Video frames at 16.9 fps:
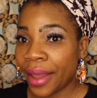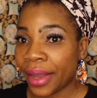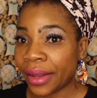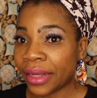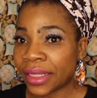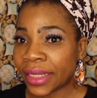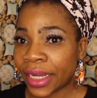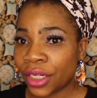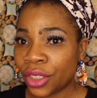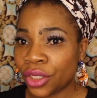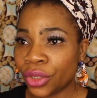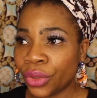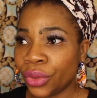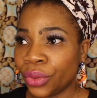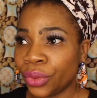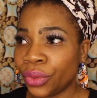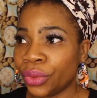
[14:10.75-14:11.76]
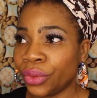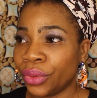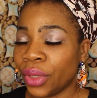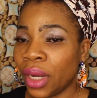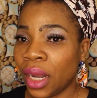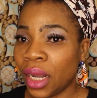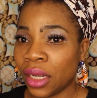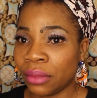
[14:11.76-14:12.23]
because I do
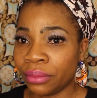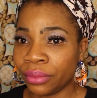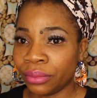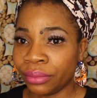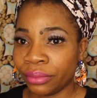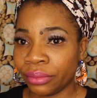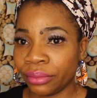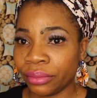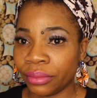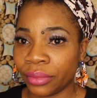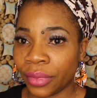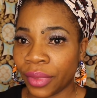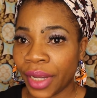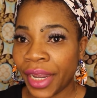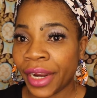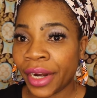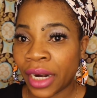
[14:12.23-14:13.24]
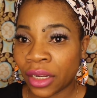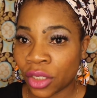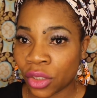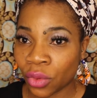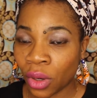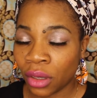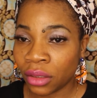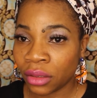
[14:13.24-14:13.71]
hair
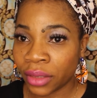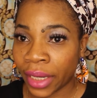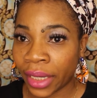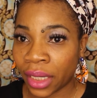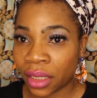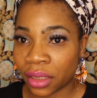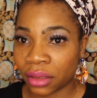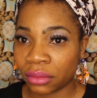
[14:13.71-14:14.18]
as well, like